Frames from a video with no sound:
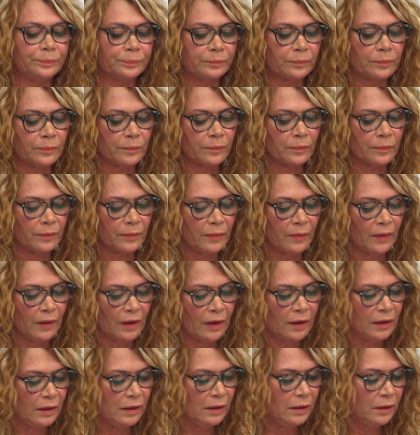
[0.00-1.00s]

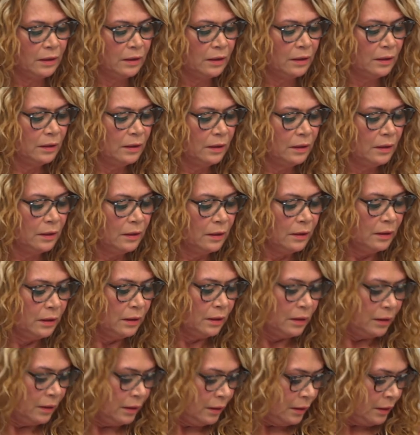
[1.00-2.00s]

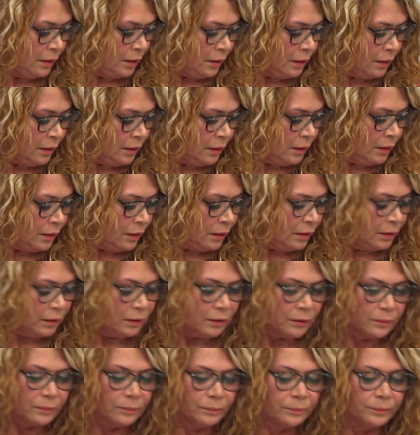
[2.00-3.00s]

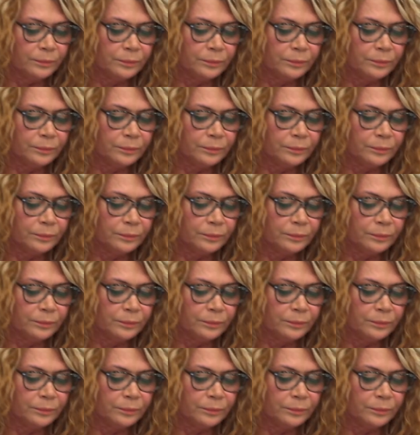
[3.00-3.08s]
Nothing is said.